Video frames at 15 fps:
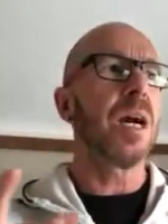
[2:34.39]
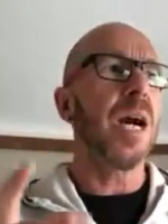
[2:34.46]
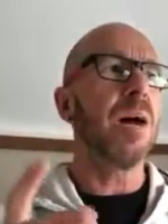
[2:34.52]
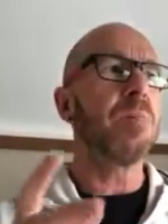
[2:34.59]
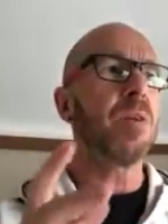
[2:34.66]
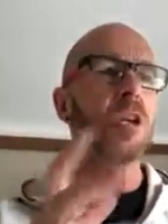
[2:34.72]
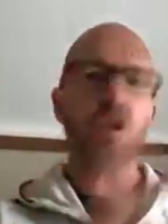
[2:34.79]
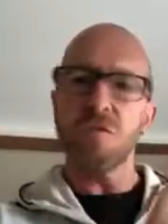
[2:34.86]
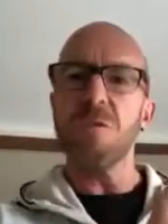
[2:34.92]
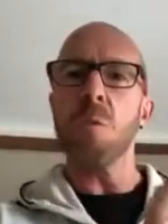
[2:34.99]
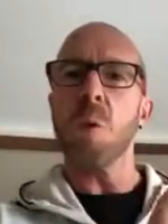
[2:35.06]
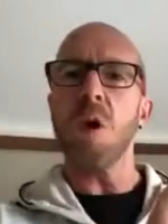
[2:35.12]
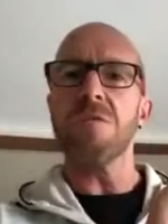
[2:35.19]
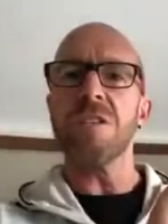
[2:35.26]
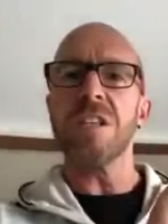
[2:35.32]
And my
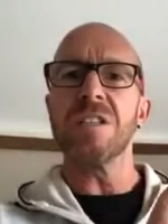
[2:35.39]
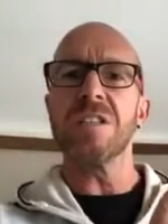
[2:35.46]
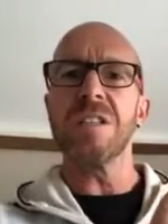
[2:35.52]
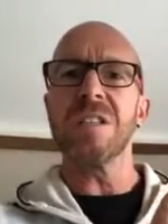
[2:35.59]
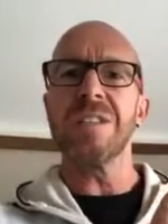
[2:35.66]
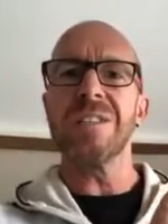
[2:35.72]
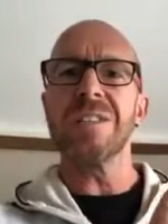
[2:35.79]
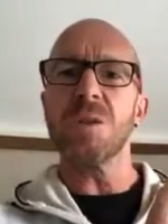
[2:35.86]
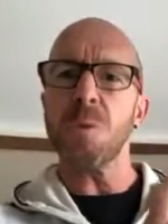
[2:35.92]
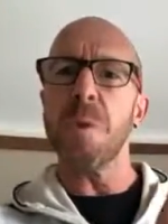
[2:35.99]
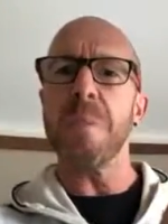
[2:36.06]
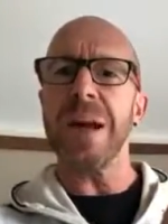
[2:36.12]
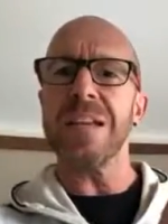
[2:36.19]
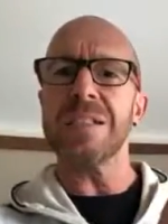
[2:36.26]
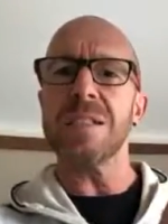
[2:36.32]
current warriors can do
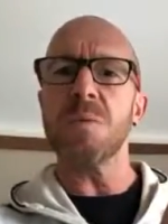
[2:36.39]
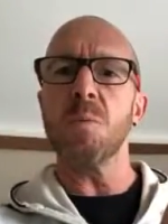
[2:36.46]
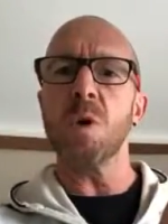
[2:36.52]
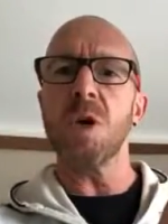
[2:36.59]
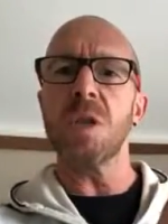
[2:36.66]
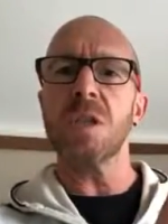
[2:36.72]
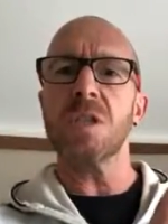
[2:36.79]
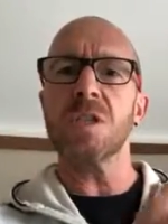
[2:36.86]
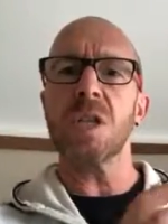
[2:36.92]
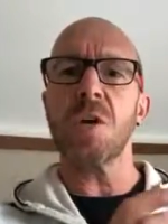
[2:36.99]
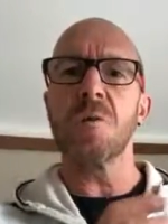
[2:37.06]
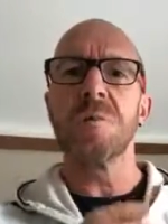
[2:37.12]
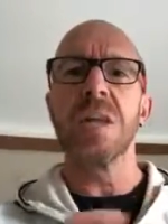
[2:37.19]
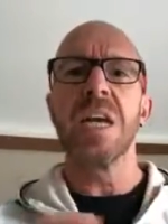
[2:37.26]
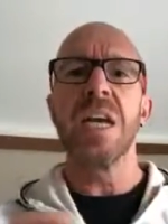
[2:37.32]
amazing work.
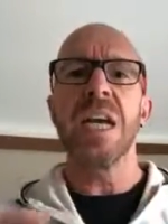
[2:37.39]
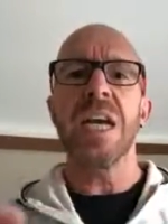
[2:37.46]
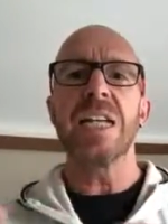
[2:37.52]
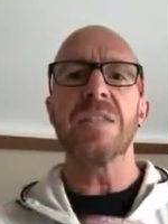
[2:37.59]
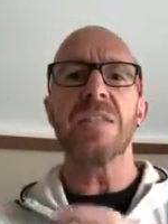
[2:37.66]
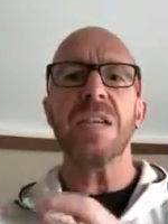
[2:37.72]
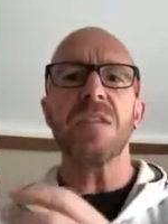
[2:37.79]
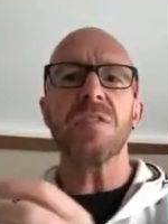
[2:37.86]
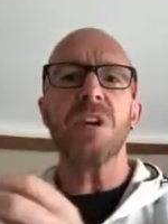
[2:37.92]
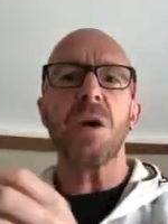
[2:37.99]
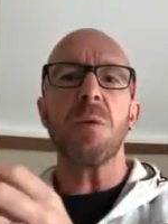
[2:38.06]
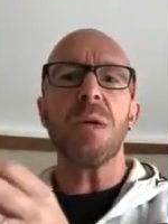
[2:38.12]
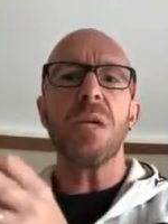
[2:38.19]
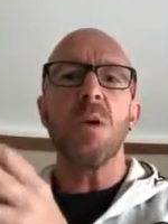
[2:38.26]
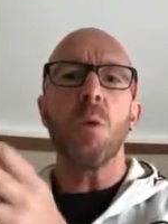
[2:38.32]
So Instead of
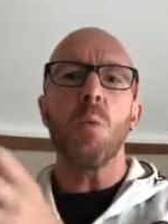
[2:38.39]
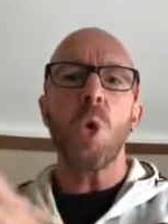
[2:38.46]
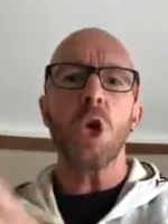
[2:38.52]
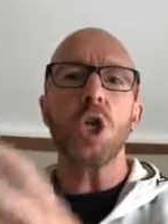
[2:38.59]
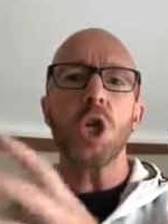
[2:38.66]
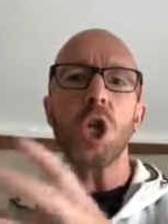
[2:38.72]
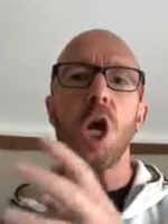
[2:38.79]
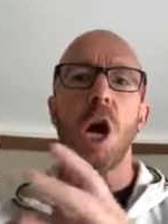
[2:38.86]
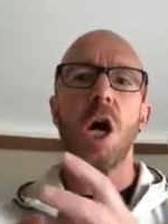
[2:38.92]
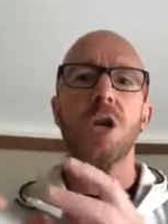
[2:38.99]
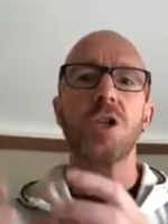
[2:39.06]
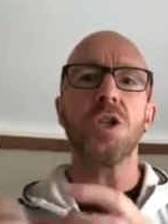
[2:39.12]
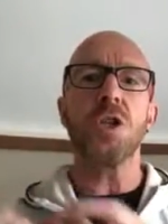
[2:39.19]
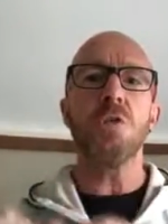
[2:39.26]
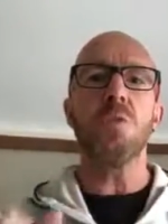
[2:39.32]
going, what you
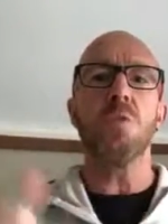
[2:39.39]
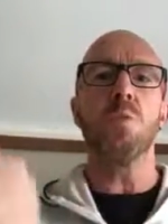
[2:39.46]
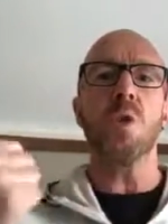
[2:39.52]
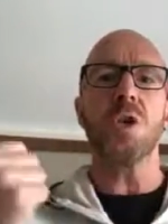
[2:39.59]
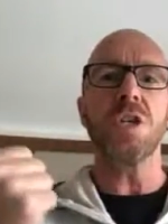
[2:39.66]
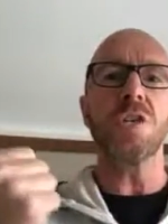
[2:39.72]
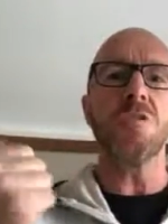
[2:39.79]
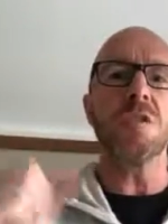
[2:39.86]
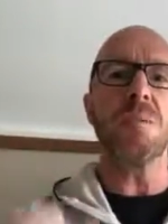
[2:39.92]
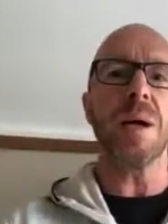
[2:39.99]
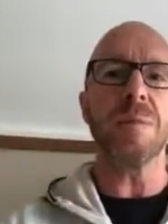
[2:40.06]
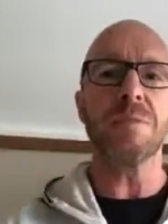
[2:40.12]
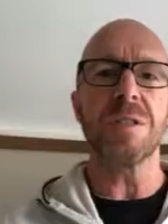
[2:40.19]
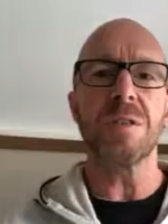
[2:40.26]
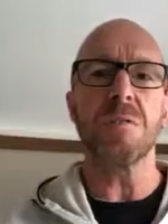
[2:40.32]
can't do, what you used to be
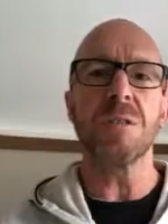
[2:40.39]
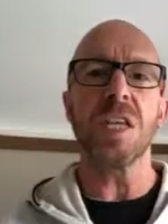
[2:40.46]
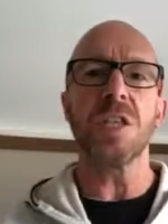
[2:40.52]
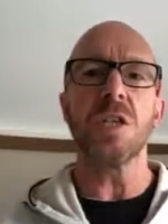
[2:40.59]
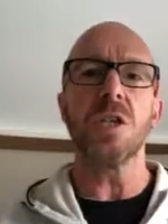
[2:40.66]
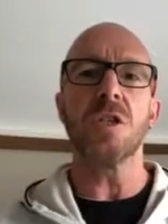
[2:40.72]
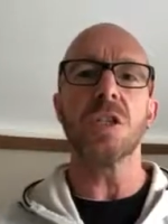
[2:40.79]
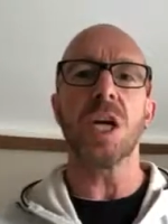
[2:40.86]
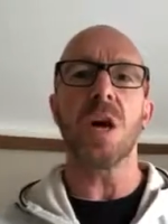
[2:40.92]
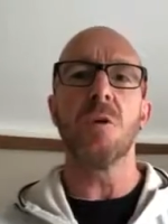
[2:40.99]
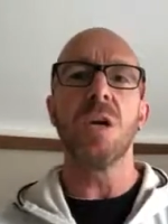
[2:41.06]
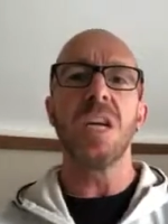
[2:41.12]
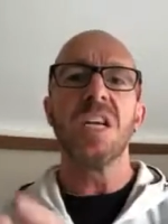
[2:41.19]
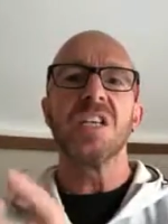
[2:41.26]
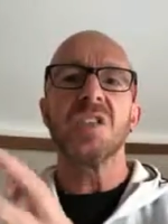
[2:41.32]
able to do 10 years
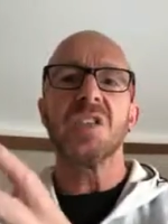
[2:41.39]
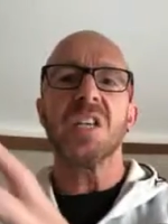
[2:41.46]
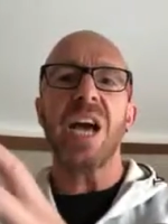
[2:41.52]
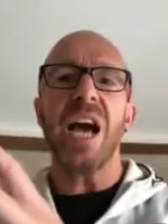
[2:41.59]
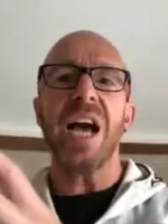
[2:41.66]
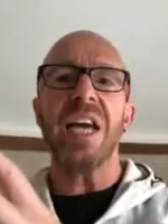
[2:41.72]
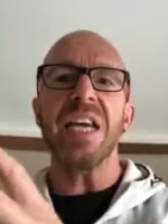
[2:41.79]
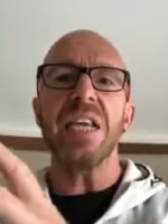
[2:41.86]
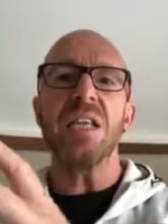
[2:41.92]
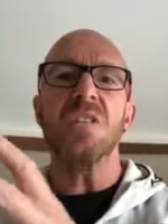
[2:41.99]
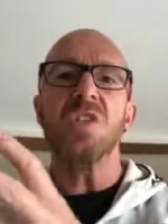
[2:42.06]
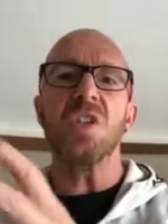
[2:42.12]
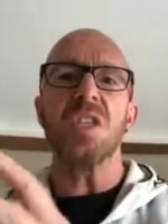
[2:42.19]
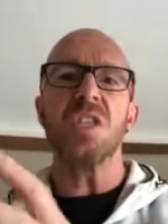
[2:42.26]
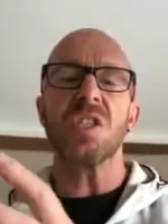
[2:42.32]
ago, say
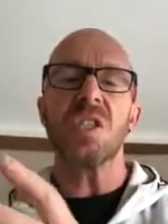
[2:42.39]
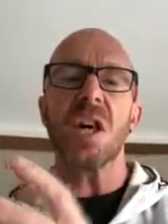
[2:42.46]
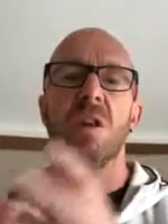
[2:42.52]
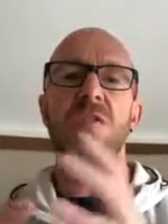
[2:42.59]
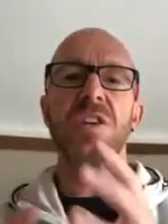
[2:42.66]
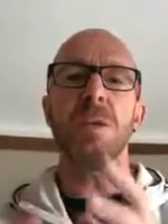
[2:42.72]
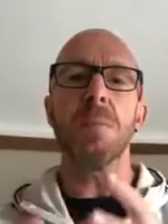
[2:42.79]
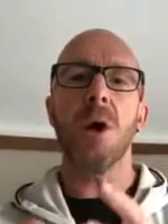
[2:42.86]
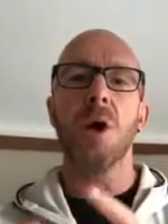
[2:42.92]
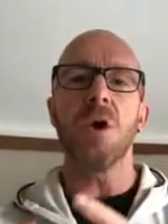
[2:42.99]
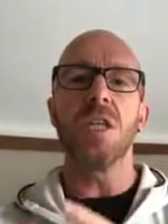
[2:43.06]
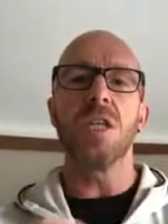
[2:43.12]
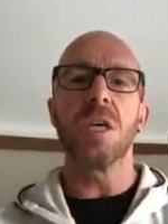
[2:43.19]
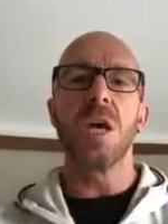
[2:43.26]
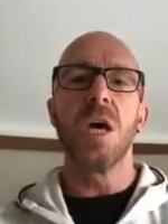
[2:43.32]
to yourself in your
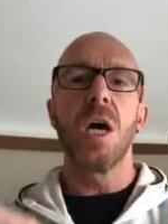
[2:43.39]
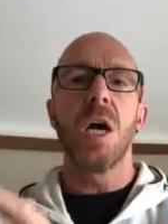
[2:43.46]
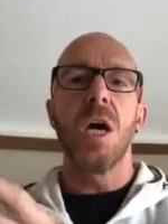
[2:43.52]
mind,